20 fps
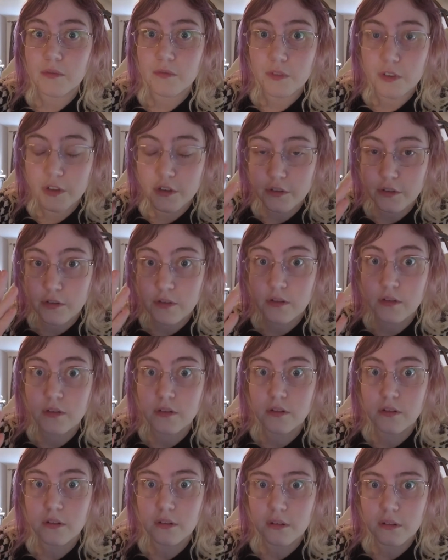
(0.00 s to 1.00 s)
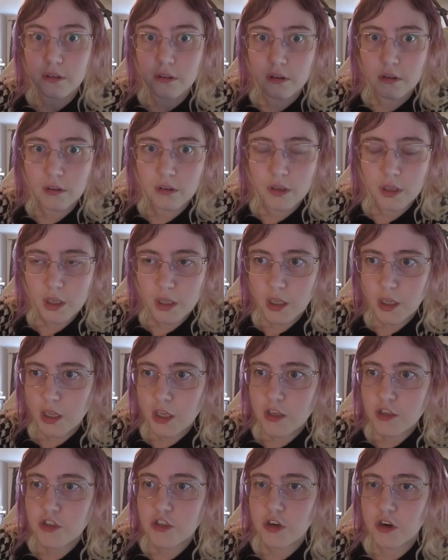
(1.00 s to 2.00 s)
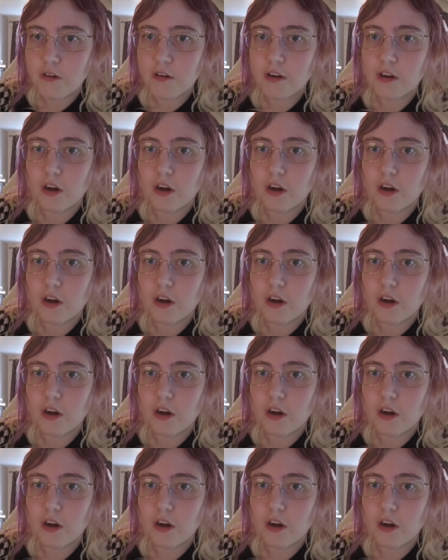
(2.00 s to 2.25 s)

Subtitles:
for just during